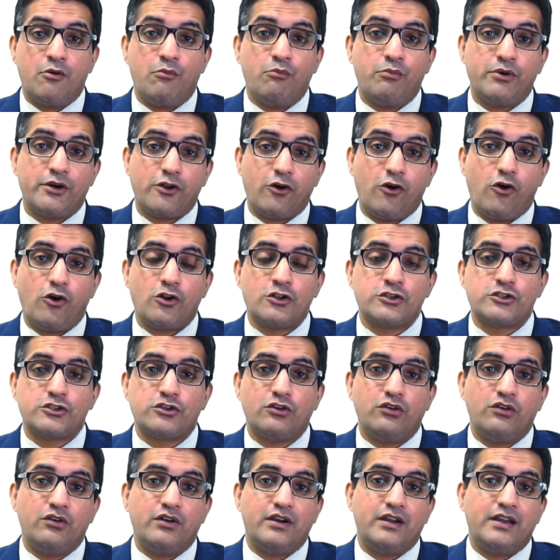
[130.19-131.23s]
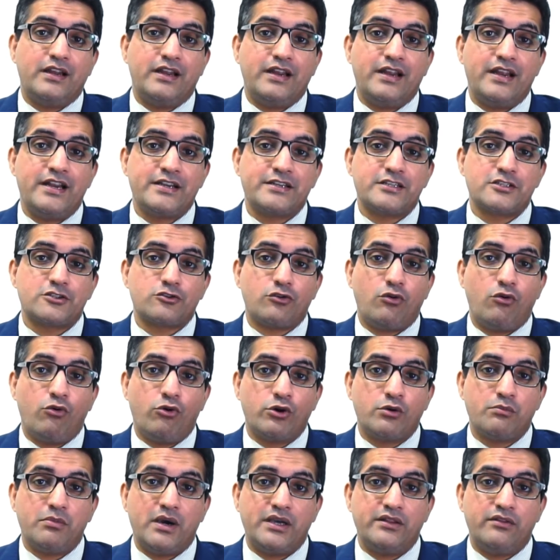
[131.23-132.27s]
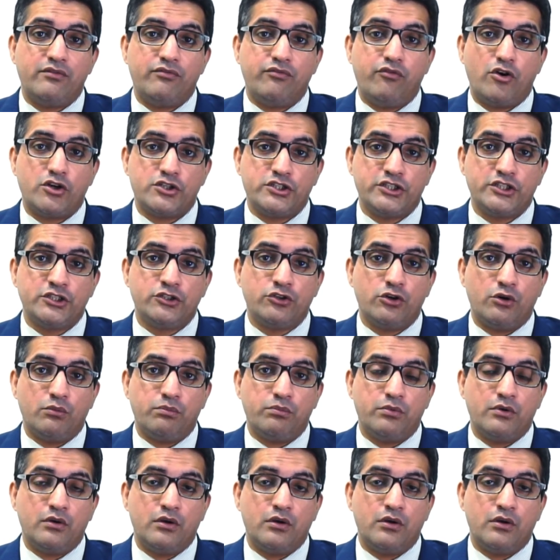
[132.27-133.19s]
but also it is owned by the Fauji Group,